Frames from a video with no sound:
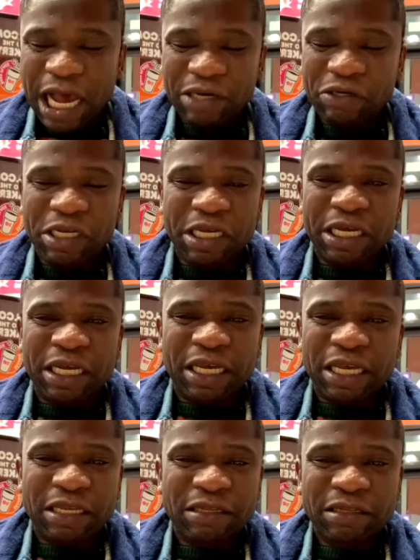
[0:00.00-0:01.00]
I know
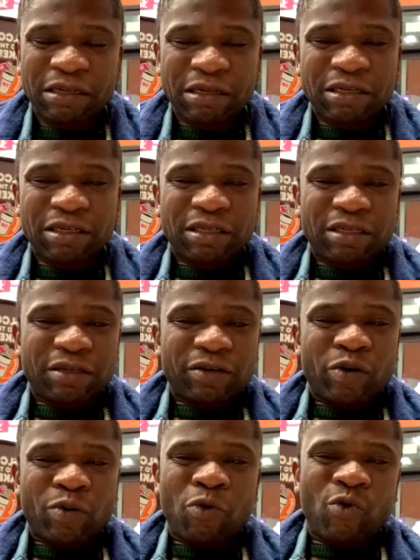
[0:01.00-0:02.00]
the
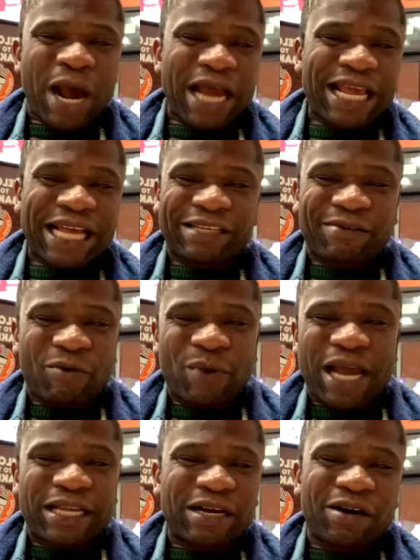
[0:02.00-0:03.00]
Omo one, you have to go
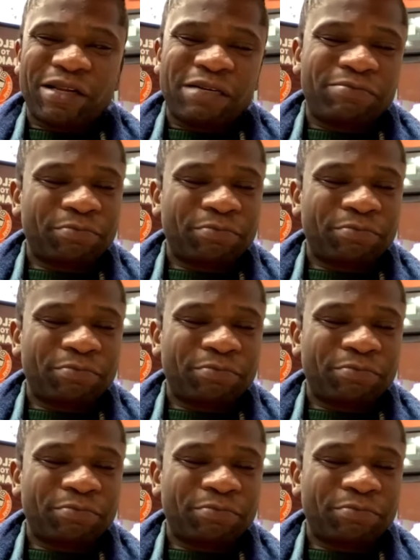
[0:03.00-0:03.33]
one, you know.